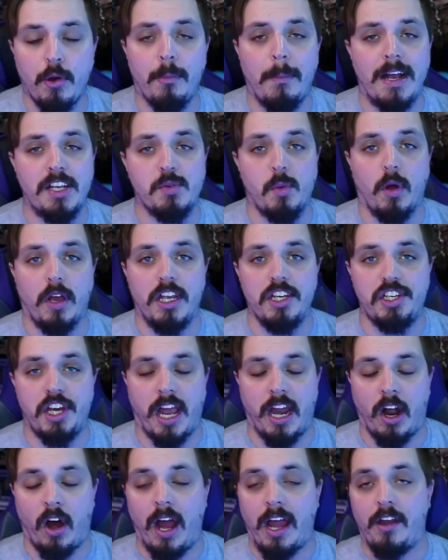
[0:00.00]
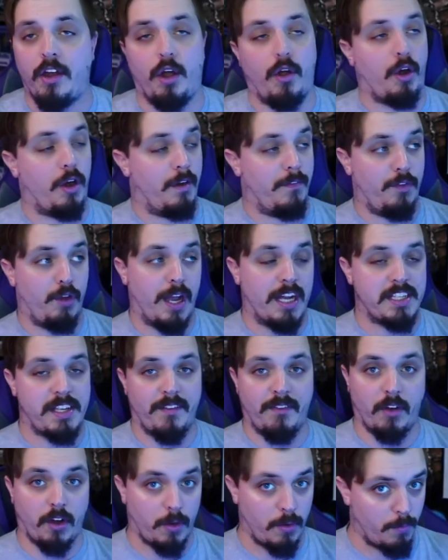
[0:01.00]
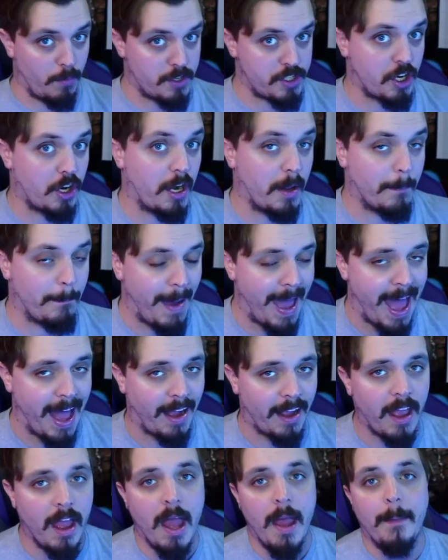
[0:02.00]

my Zowoki channel, or if you guys are returning back,